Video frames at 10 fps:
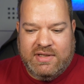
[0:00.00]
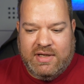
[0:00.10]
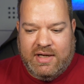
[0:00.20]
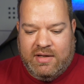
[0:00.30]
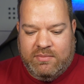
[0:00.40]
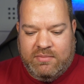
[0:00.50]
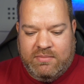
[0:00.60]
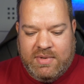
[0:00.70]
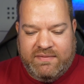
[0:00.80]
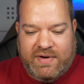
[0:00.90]

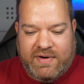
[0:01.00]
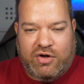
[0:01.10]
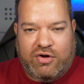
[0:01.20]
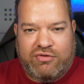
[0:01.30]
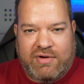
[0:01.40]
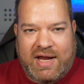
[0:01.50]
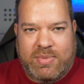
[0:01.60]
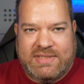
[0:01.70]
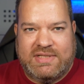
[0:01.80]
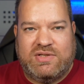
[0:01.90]
And if I could create a
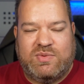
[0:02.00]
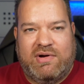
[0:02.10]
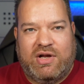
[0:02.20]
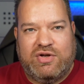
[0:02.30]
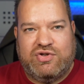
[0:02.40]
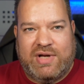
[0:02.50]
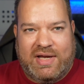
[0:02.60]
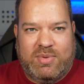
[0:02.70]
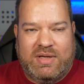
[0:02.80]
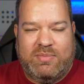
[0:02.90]
business where I could
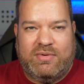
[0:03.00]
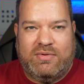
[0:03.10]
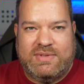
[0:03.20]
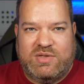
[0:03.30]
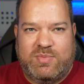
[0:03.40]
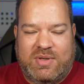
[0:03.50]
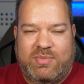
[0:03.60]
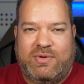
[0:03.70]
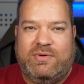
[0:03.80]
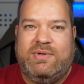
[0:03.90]
train people, teach
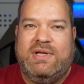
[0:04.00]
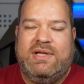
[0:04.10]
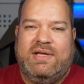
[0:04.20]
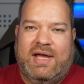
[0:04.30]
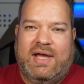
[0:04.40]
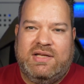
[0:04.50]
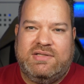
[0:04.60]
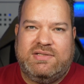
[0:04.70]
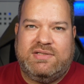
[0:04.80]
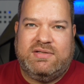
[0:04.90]
people,
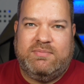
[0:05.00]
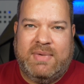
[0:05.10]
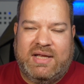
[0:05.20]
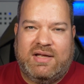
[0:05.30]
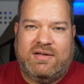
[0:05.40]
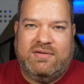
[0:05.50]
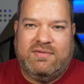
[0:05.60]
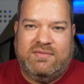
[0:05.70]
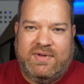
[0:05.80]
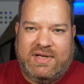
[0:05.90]
and make
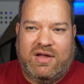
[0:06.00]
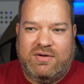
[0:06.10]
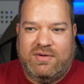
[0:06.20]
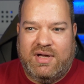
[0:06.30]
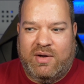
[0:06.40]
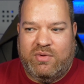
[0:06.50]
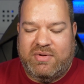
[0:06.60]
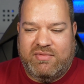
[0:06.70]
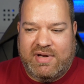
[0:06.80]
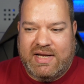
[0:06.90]
video, I would
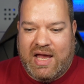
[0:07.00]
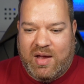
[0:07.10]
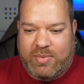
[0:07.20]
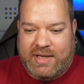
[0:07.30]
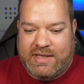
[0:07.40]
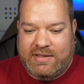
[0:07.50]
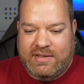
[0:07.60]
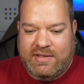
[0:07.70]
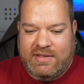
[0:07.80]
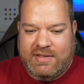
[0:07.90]
be really happy.
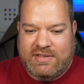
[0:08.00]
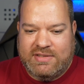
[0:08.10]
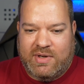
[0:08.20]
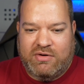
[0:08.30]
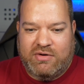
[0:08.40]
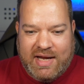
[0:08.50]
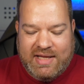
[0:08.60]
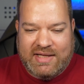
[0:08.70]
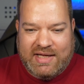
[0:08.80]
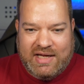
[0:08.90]
So I created
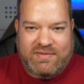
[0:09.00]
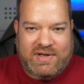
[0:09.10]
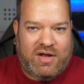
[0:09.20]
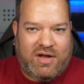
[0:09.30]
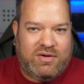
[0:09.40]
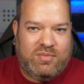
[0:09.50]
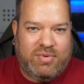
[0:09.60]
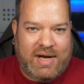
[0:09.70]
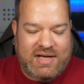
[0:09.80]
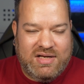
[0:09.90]
the King of Video
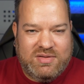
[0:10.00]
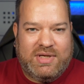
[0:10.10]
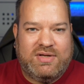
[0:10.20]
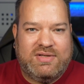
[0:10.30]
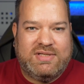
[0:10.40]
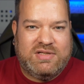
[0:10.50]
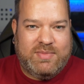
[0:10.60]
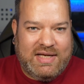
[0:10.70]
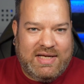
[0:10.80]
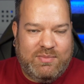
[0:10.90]
brand because the
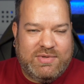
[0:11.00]
domain name was